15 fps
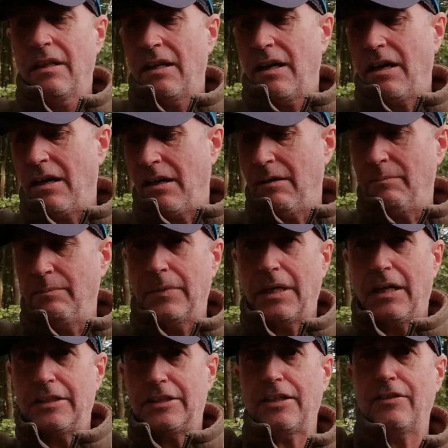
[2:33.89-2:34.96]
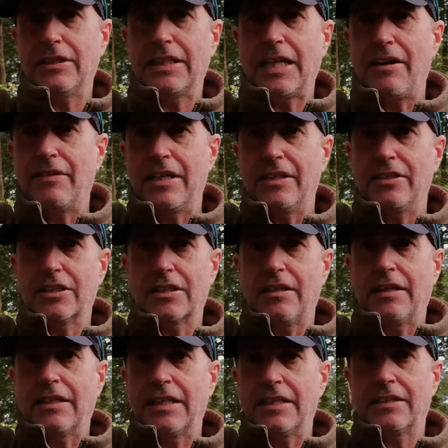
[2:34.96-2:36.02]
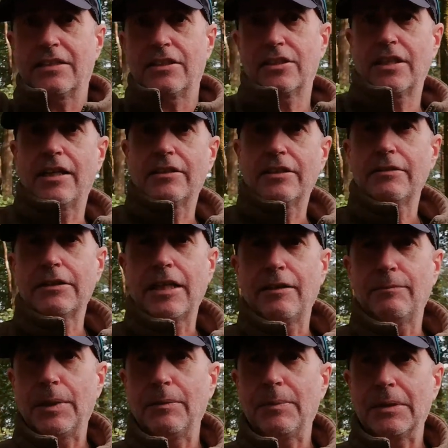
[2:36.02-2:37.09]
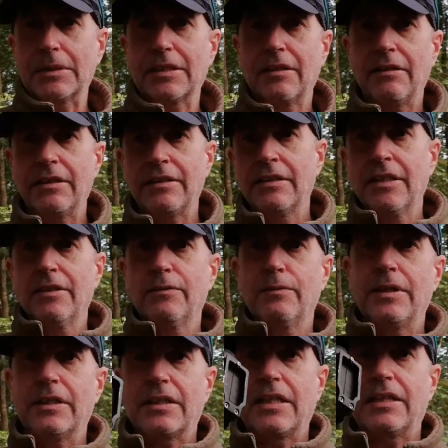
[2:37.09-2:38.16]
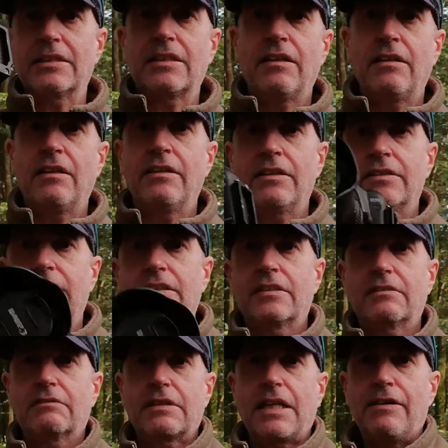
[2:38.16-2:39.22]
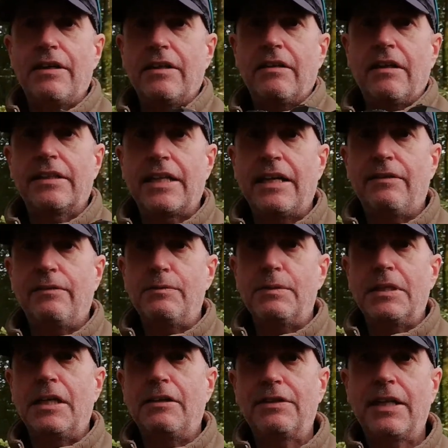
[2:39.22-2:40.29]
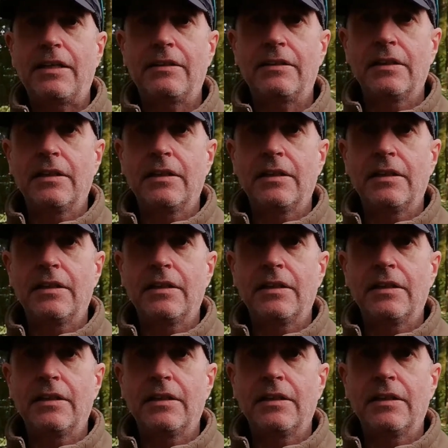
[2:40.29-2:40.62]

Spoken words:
I generally carry it just like this, just down by my side. When it gets tired, I just carry it like that with my left hand.